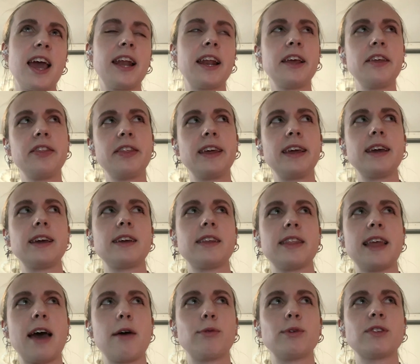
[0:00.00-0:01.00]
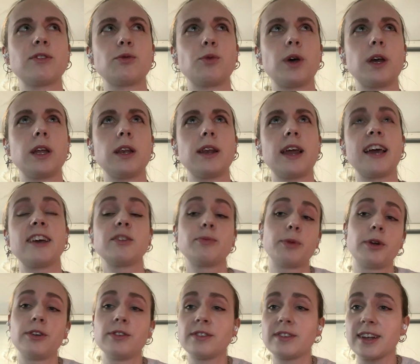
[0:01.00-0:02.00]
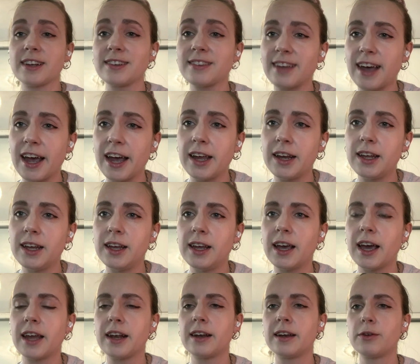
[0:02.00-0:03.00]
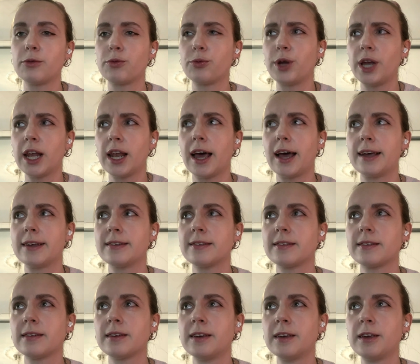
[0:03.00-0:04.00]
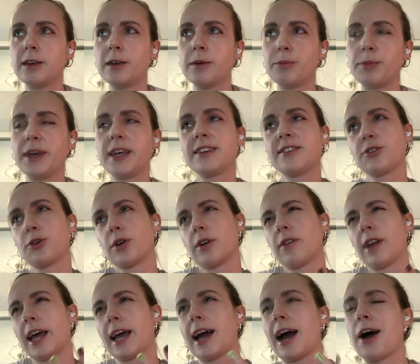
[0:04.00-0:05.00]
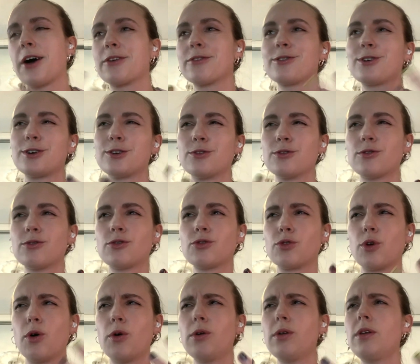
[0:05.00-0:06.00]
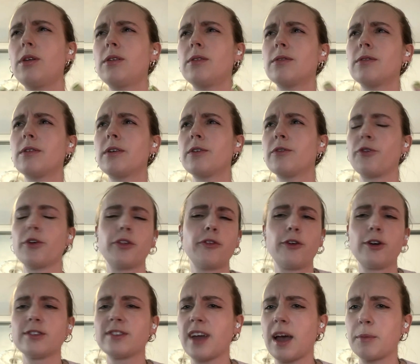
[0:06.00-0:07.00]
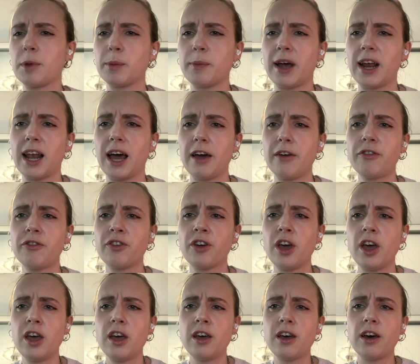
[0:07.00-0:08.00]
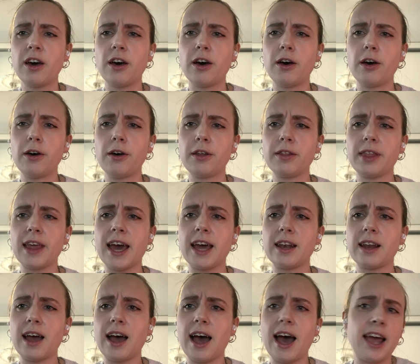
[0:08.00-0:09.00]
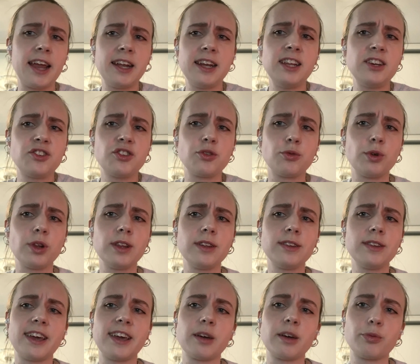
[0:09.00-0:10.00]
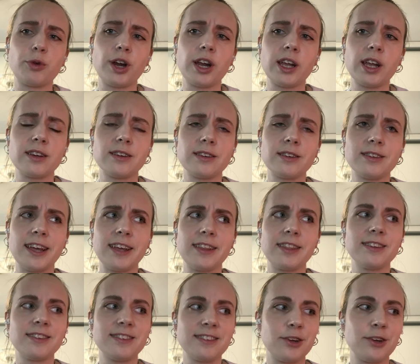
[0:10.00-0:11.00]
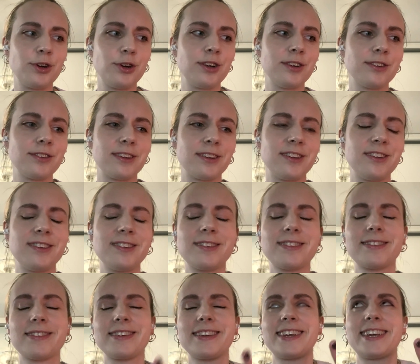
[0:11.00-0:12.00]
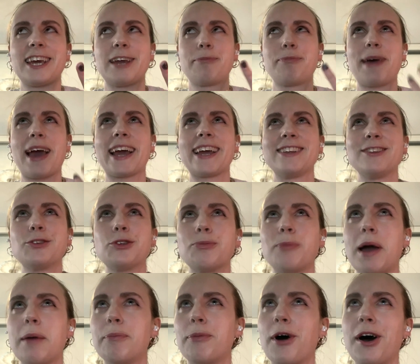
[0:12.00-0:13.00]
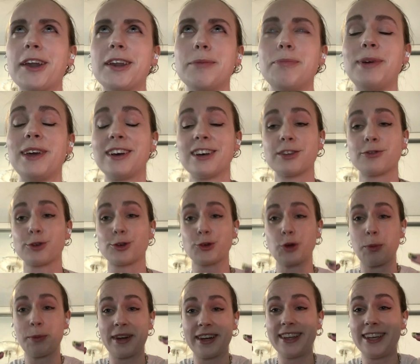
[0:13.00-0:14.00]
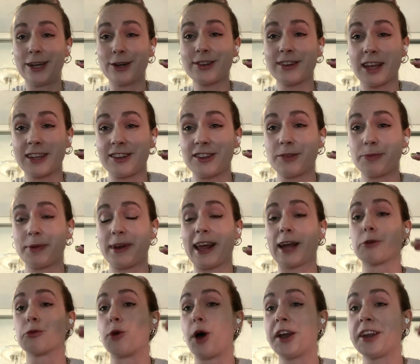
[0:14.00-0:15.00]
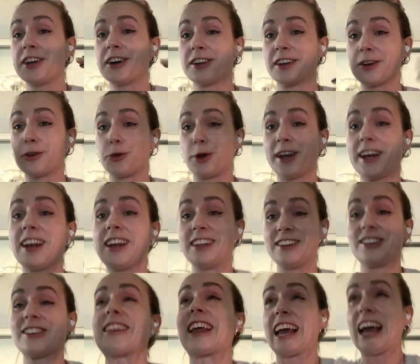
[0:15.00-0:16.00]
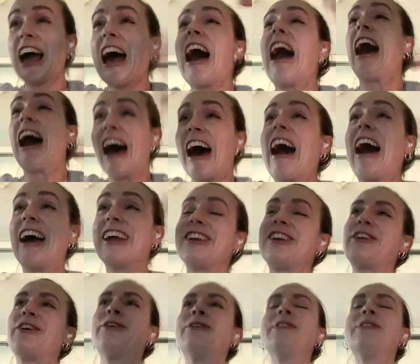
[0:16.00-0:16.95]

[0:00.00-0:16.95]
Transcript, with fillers: and I think that was when I experienced anxiety and realized being sort of like out of control mm. for the mm. first time in my life. I see. Uh, that I need to really take a break and take this serious and just get back into my body because for so many years I'd just been like running on adrenaline, just like ah, you